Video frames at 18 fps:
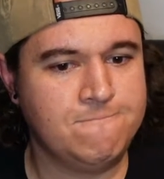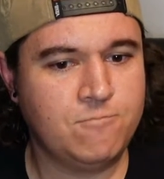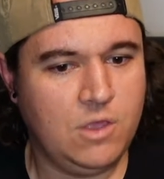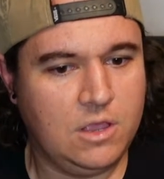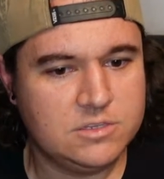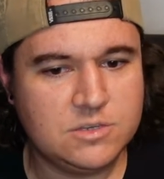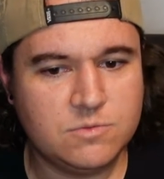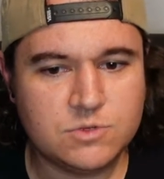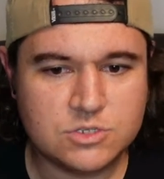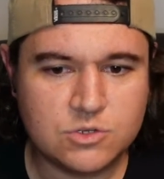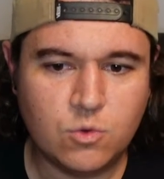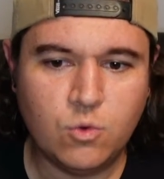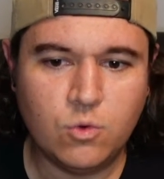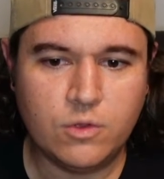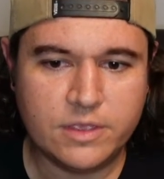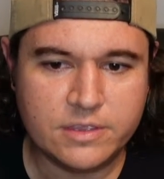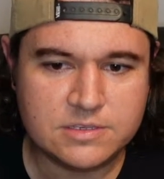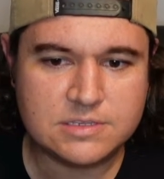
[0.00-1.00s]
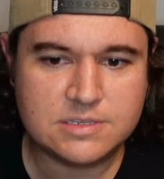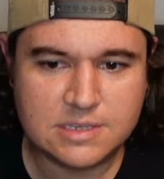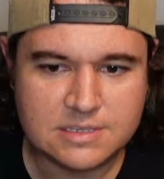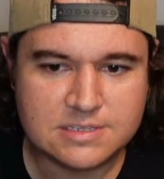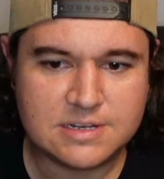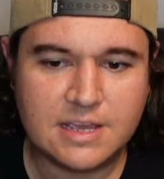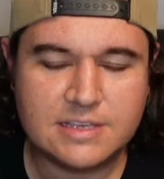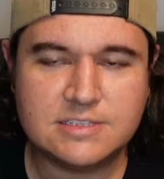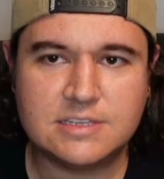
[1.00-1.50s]
because it was cool. It's
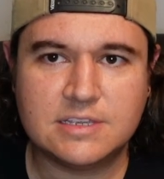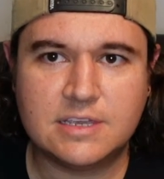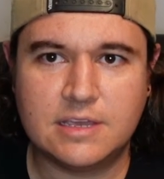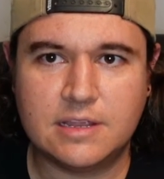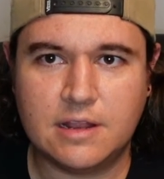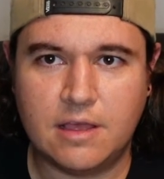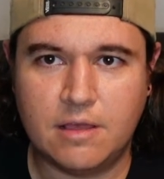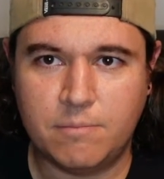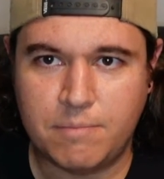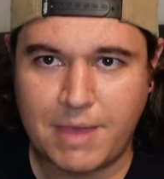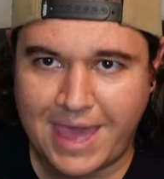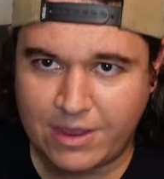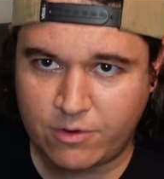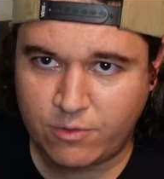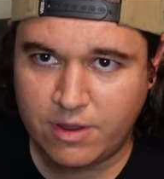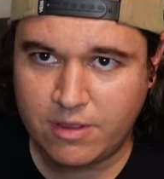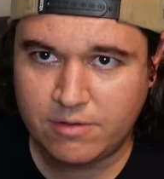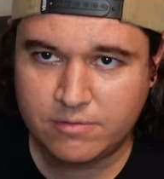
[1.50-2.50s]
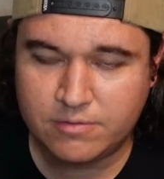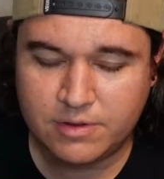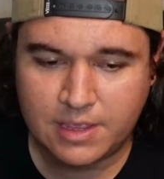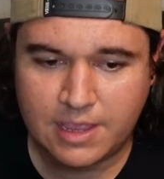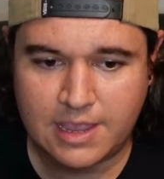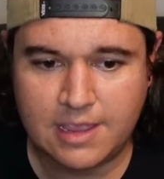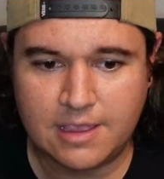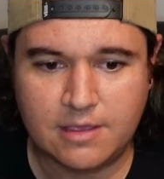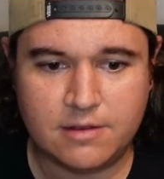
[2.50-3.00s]
nice to get a background,
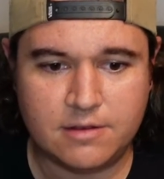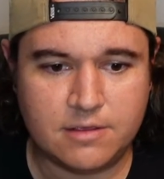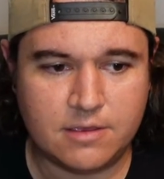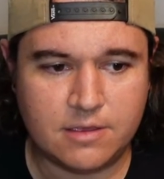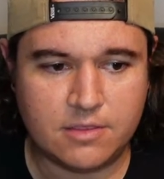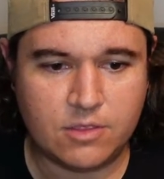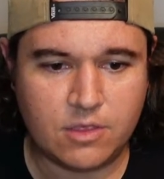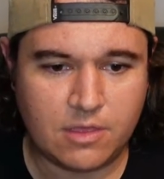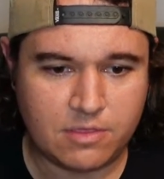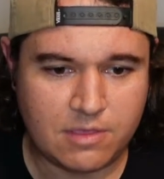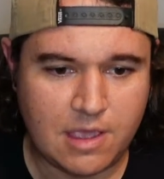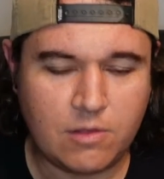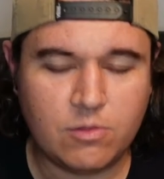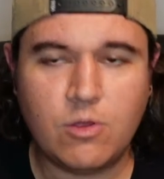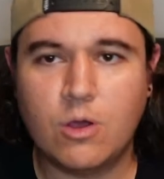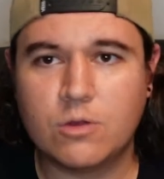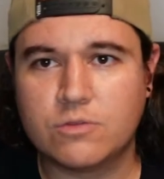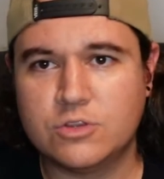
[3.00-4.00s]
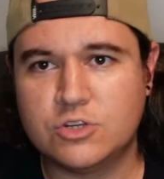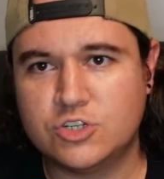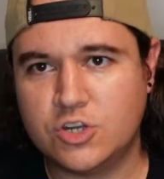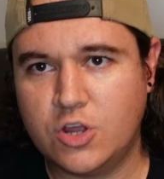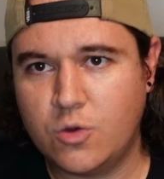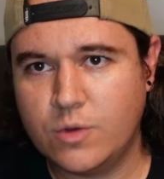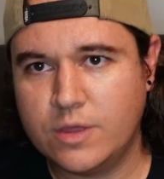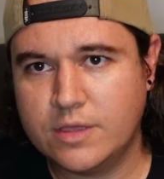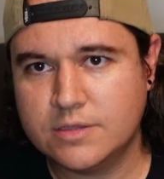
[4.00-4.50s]
and how long the
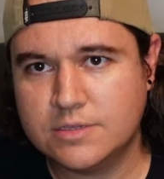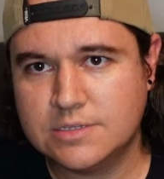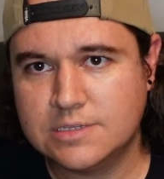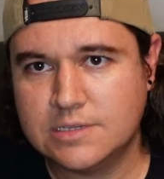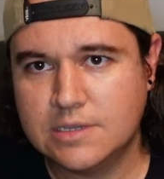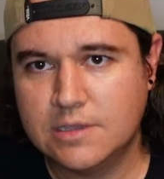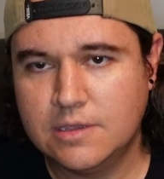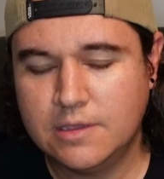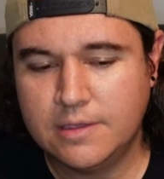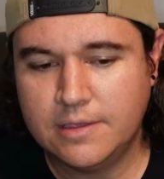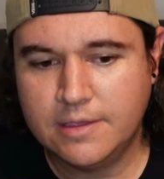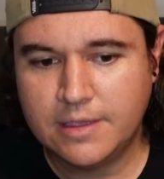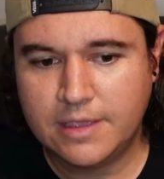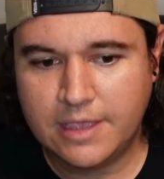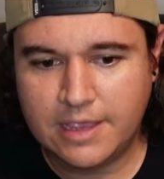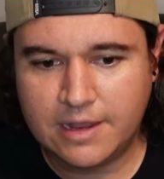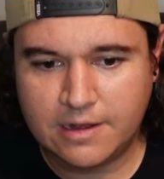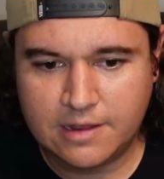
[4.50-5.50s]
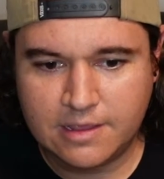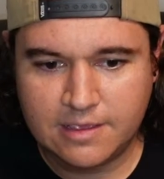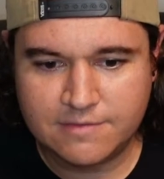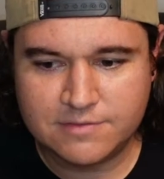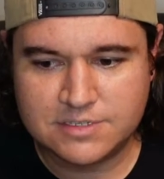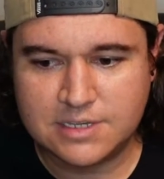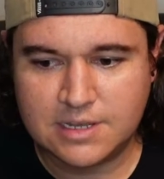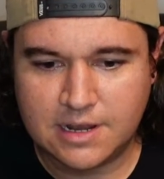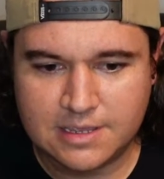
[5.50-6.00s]
show is, it
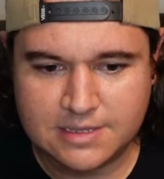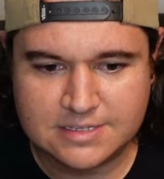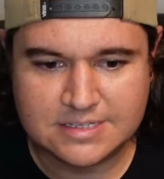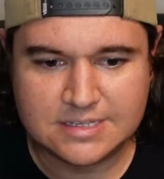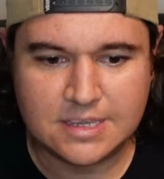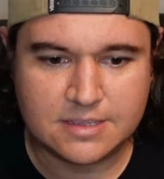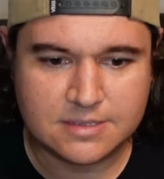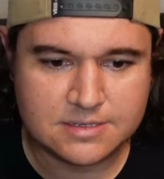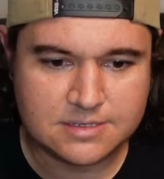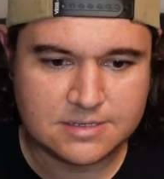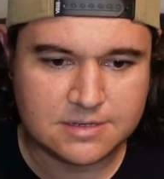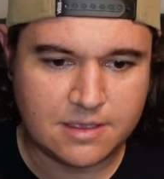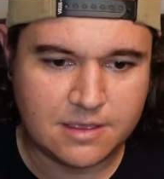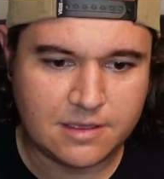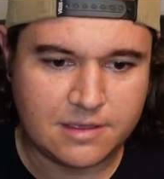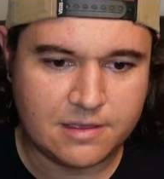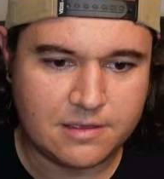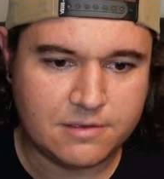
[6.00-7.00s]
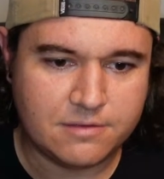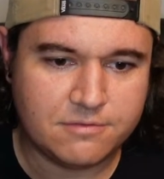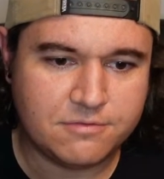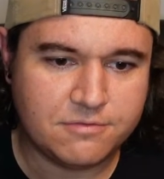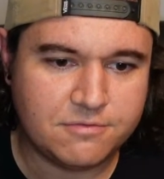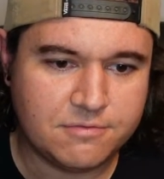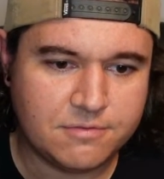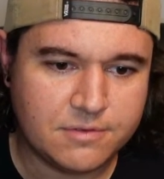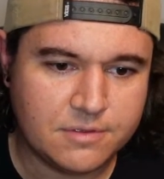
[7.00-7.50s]
gives it a sense
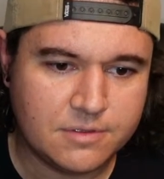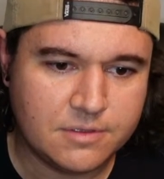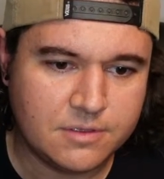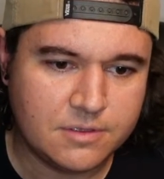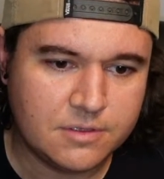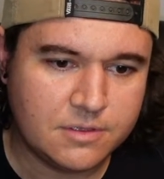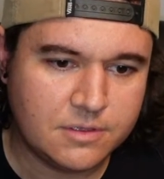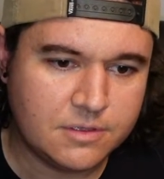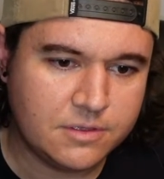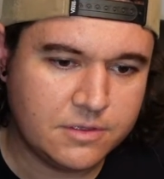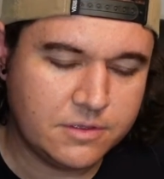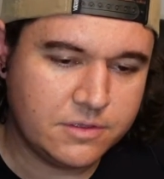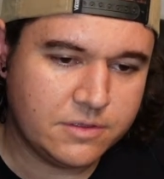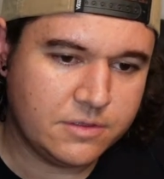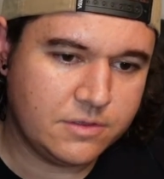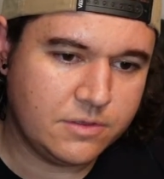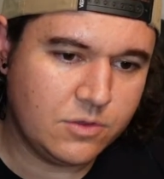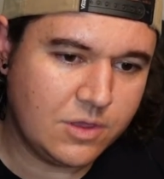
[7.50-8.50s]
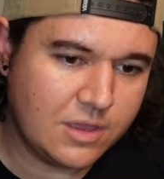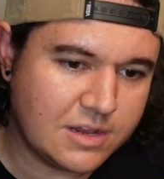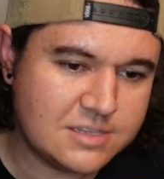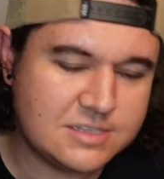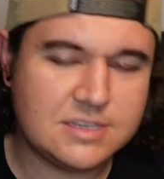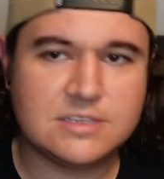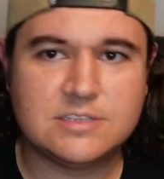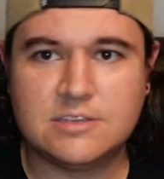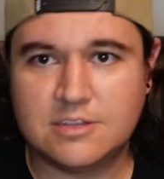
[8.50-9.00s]
of, you get a
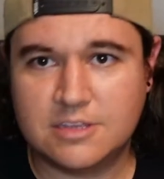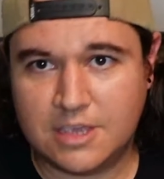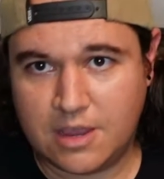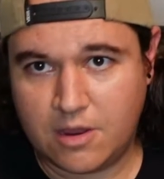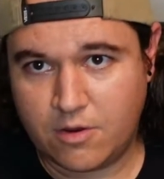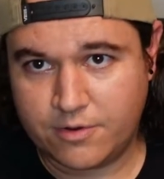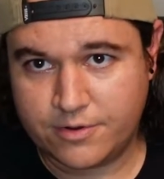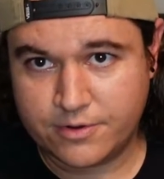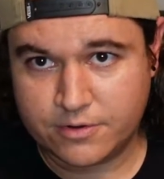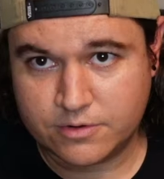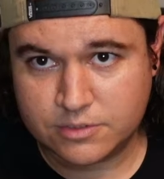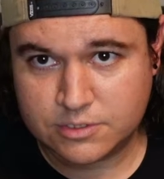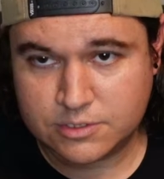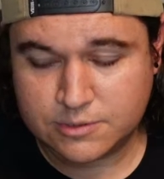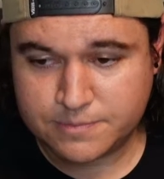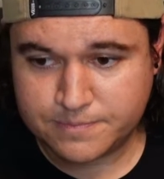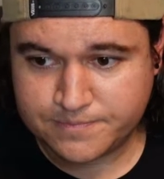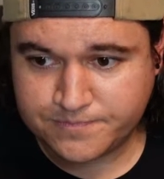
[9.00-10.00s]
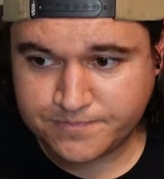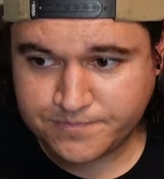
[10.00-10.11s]
sense of the characters